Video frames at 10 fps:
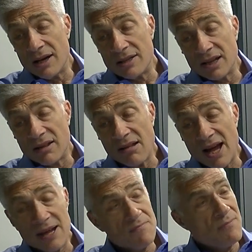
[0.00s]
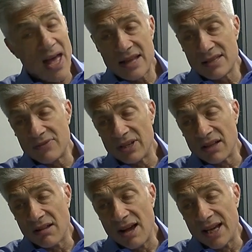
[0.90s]
decline, massive
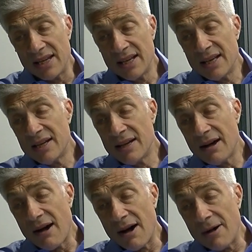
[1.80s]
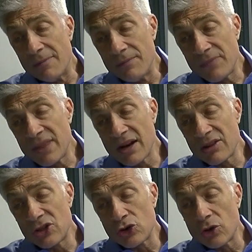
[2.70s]
decline. There,
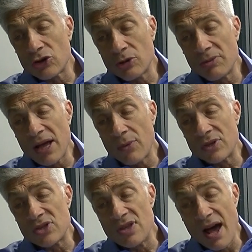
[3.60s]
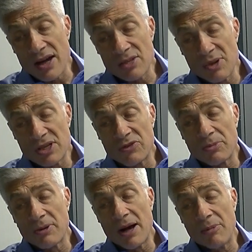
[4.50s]
the short-term debt was not as much of a
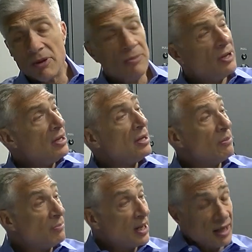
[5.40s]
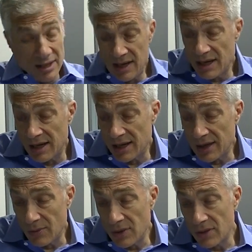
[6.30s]
problem, but
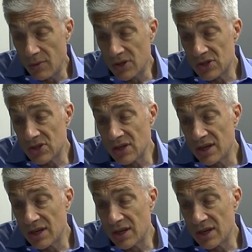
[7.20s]
it was